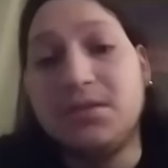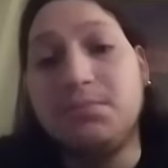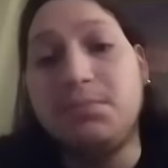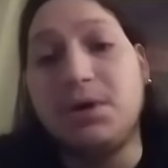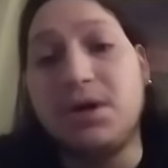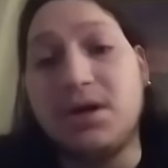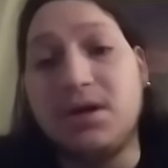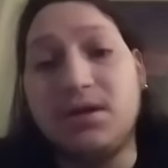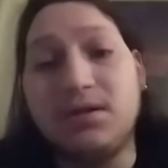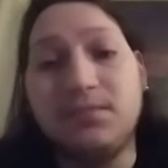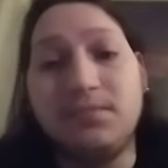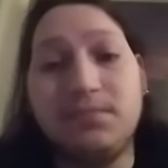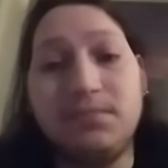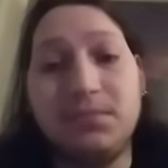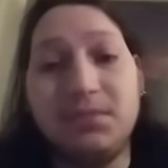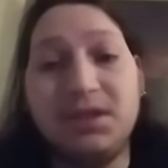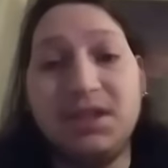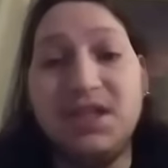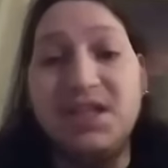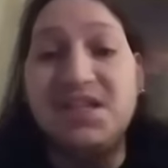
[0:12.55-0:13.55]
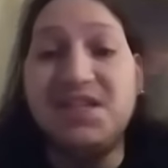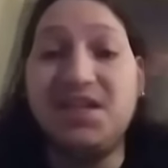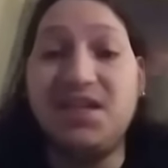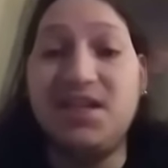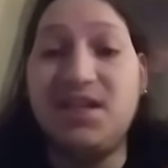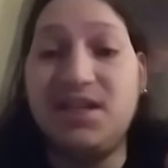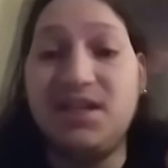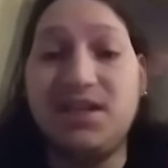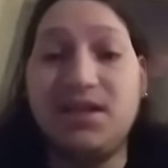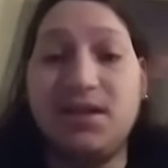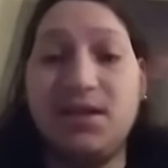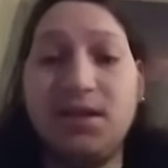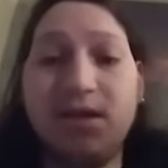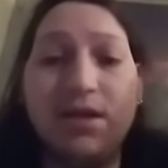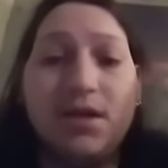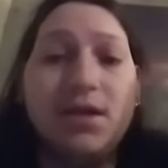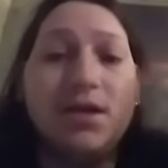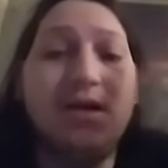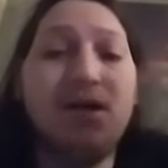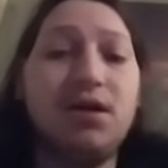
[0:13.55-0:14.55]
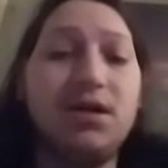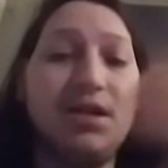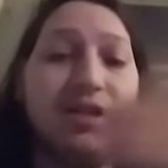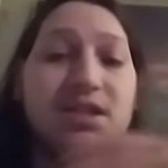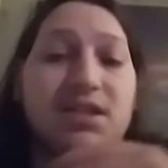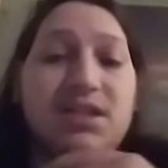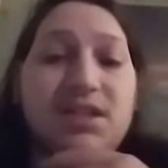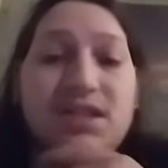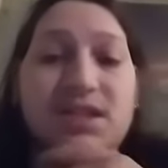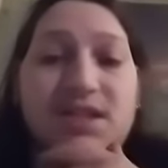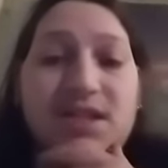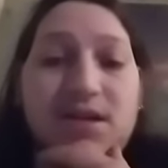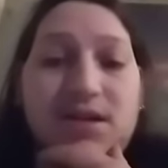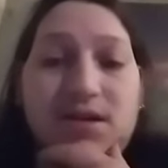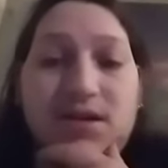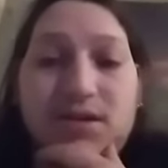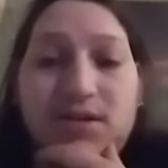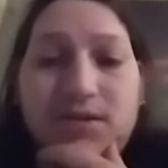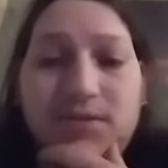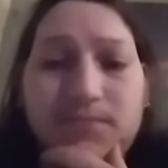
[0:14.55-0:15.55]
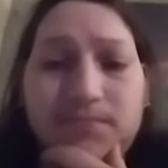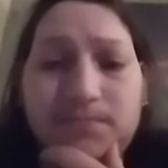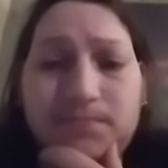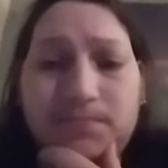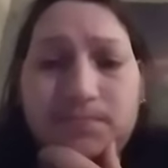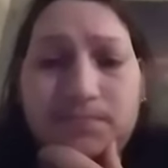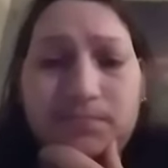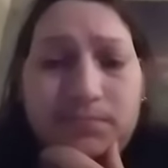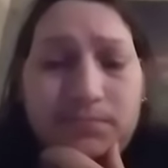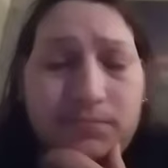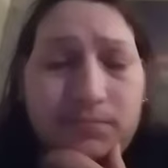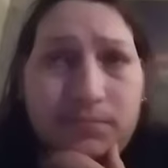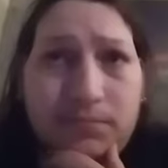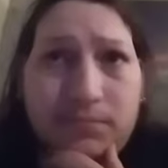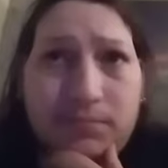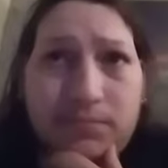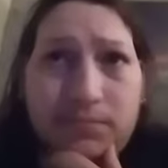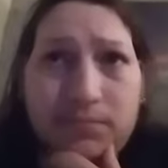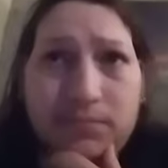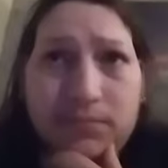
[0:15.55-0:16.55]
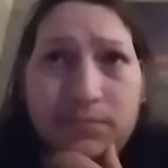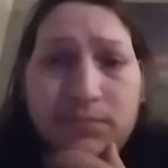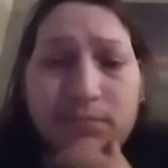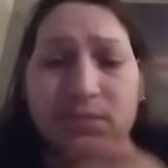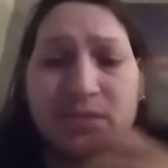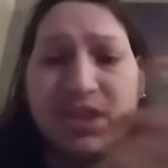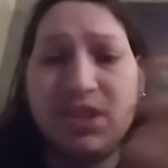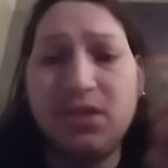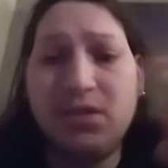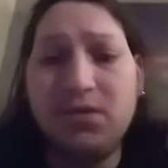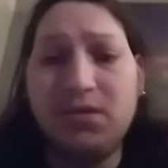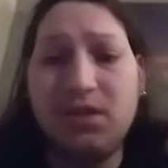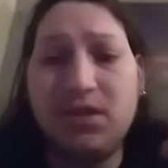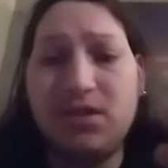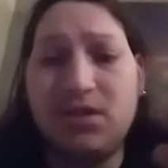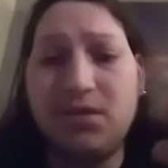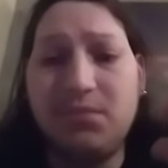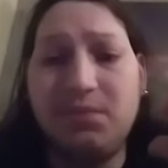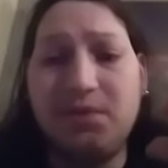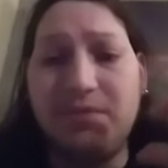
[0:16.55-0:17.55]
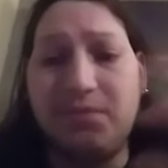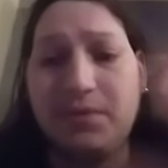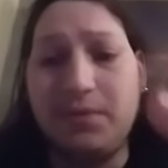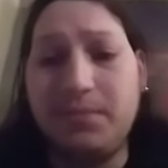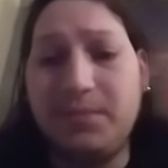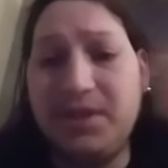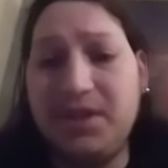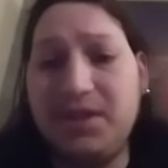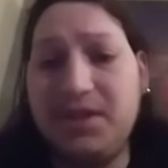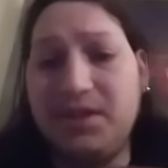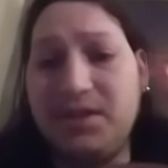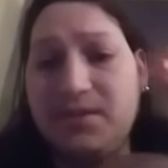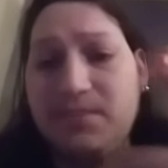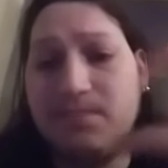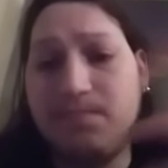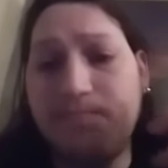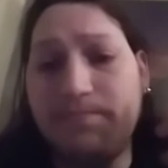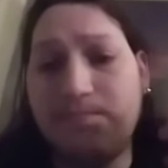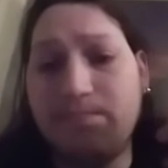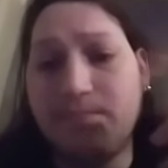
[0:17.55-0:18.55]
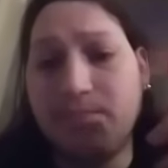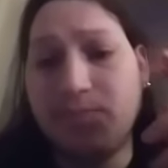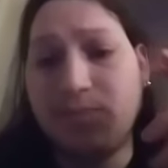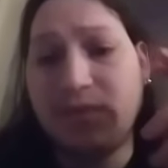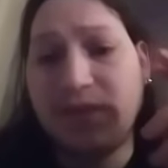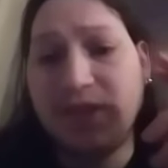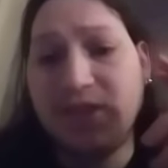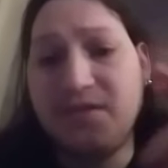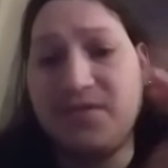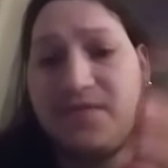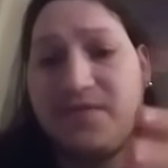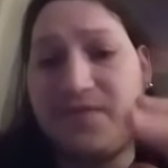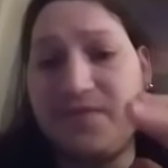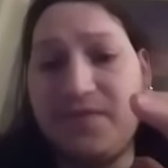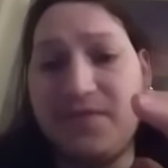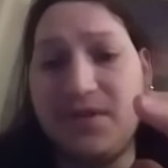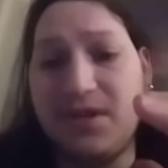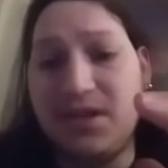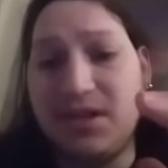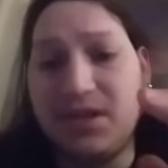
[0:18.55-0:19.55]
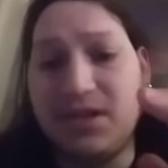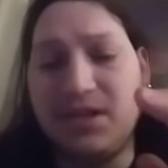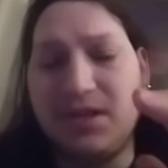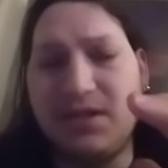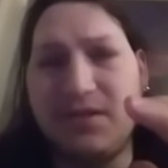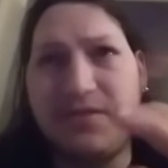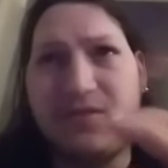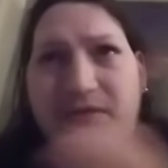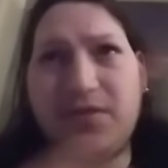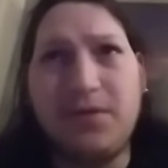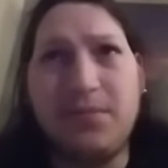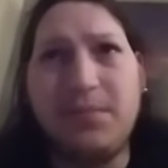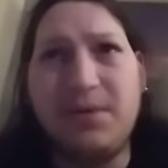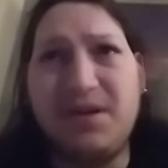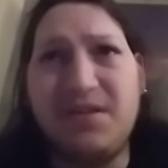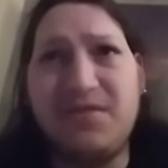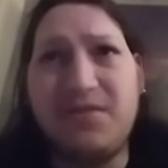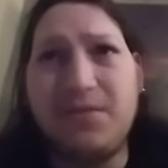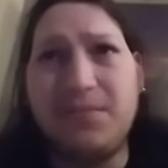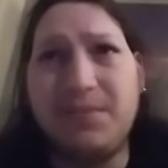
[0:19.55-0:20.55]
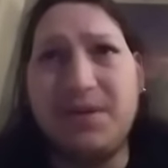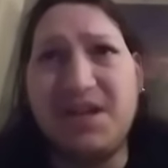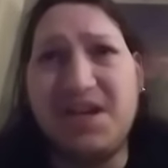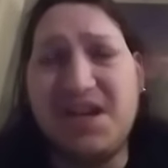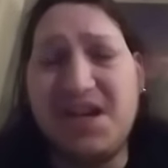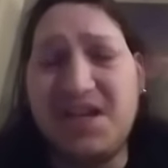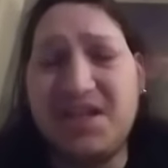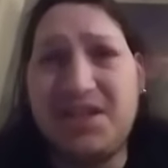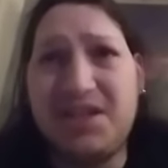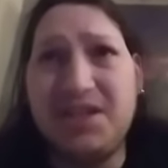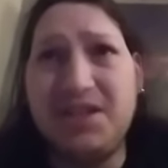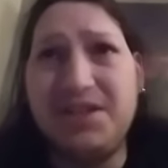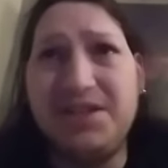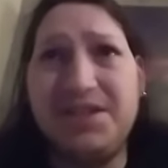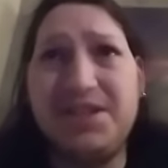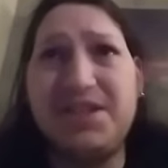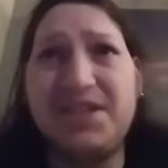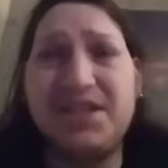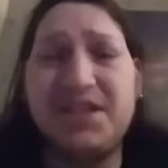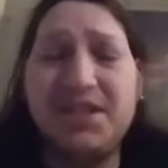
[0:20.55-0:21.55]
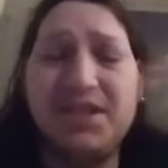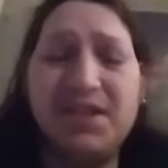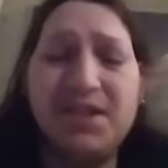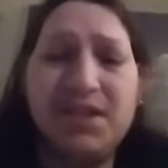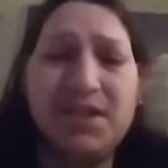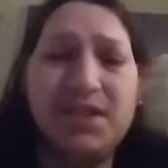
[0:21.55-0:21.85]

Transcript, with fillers: But um, yeah, uh, this is that um, it's gonna be Remnant uh from from the ashes.